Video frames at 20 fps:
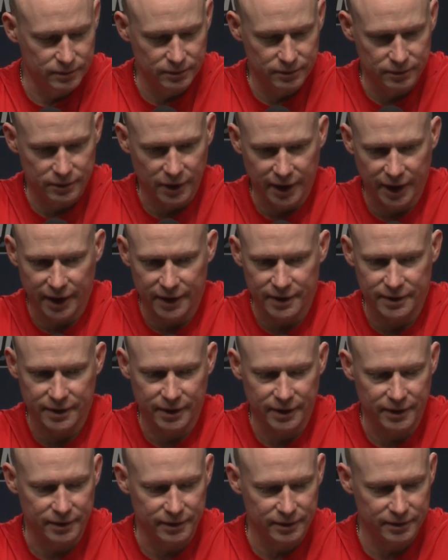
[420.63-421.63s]
like I
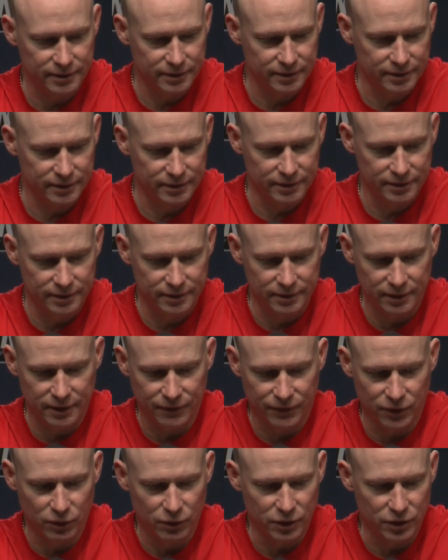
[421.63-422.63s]
said,
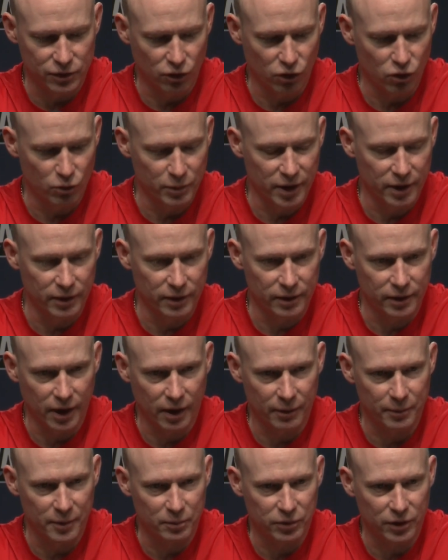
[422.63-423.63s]
if you had told me
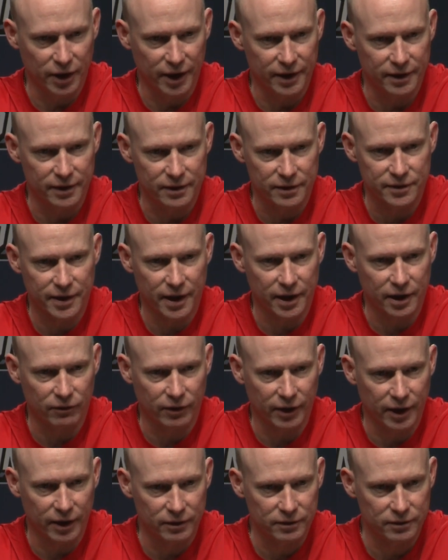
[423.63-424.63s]
I'd be playing in the second
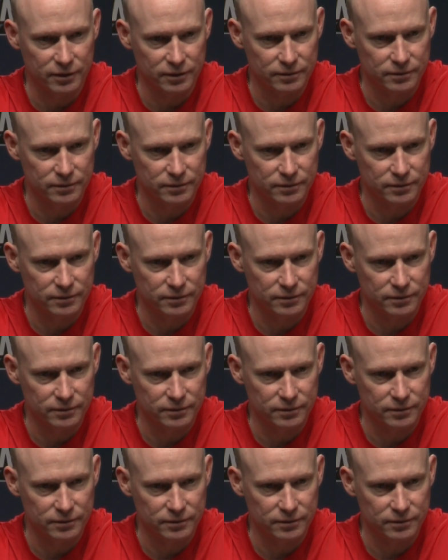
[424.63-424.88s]
round,